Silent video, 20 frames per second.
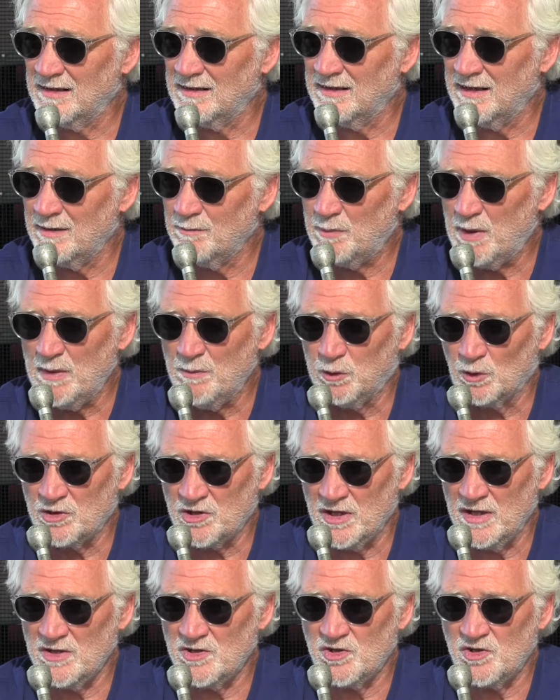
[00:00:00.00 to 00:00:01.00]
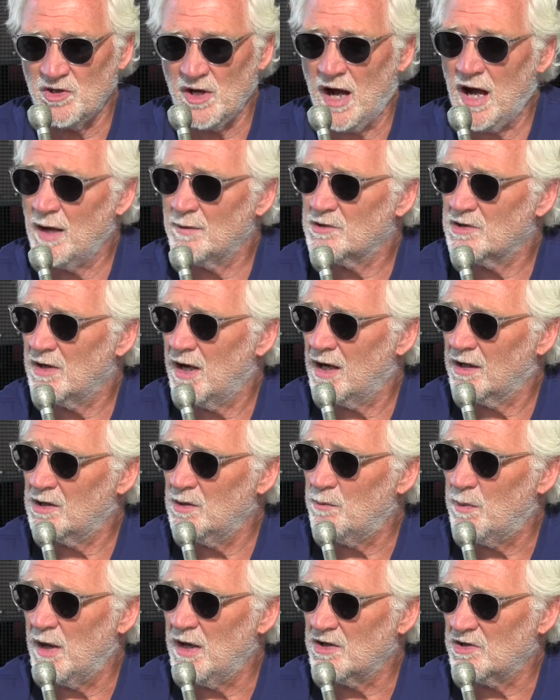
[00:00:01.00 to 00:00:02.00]
and, and, people change jobs and
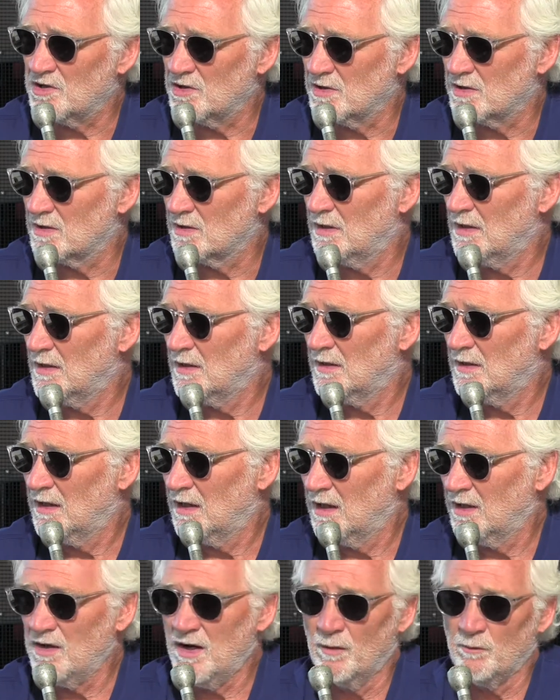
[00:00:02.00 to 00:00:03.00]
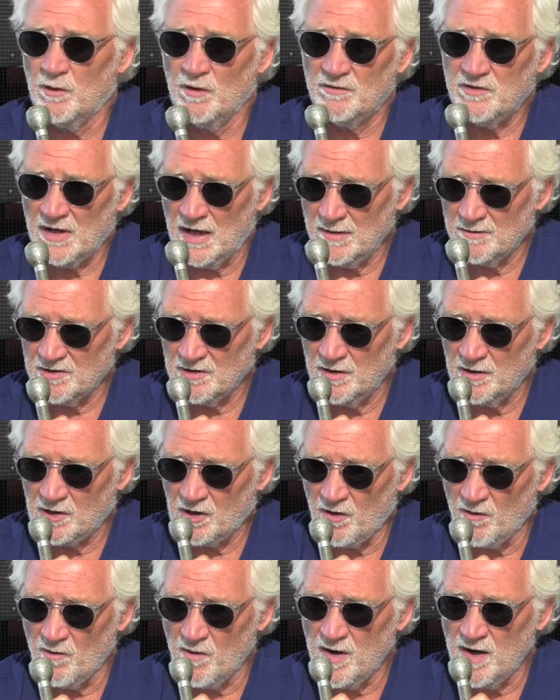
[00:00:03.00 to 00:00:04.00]
occupations a number of times in their
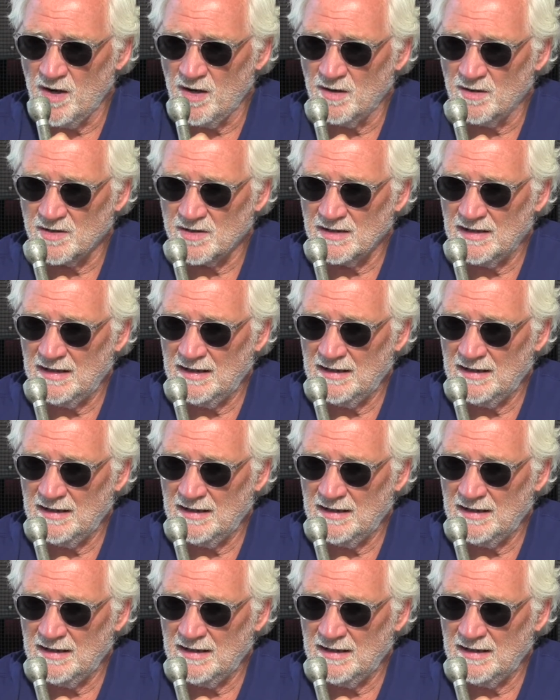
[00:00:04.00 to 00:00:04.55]
careers.